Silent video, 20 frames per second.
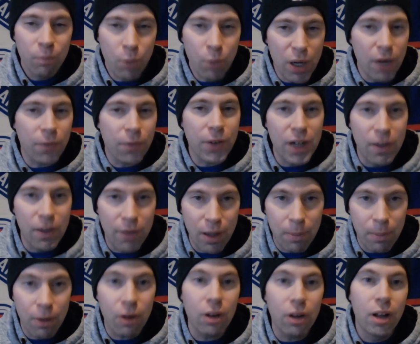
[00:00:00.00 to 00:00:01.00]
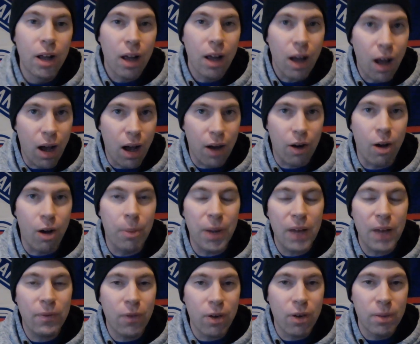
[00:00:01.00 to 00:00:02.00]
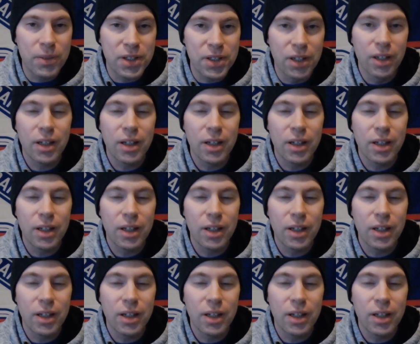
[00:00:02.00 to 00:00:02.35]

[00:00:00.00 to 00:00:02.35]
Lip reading: We are free and available on all platforms,